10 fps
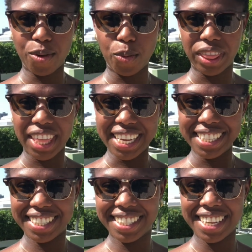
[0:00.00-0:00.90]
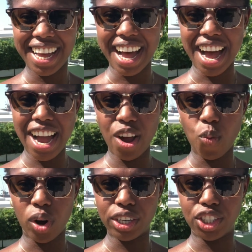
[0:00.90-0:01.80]
with this, I
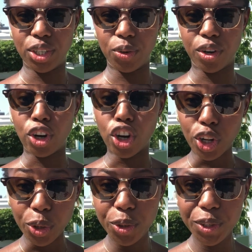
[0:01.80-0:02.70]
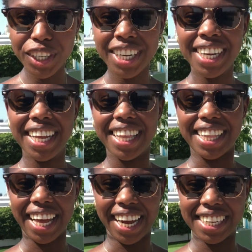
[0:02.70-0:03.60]
want to conclude
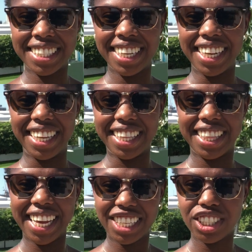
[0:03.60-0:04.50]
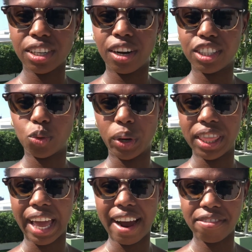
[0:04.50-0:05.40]
that the thing starts
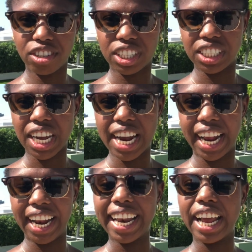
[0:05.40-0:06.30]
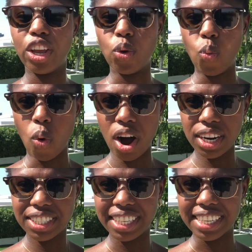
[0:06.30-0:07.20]
with, after deciding that you
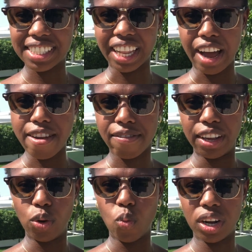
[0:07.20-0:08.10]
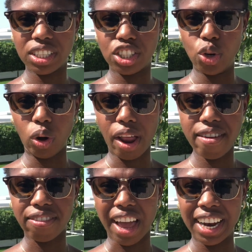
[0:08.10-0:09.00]
want this life, that you want this new
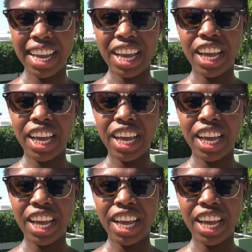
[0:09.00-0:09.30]
lifeline,